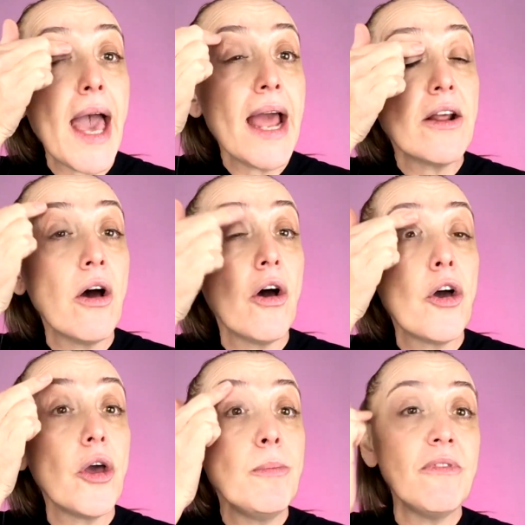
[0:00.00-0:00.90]
at
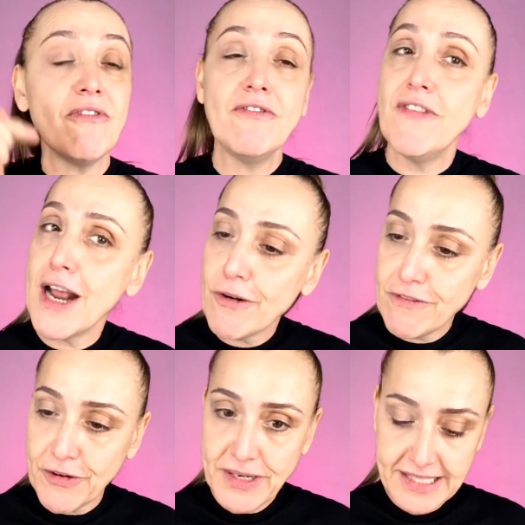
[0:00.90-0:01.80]
home
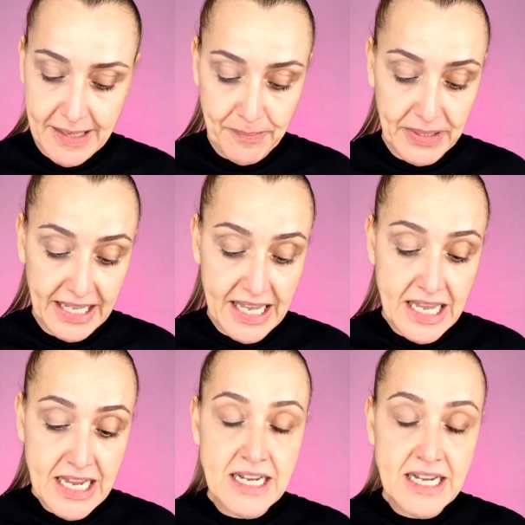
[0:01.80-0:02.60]
very simply.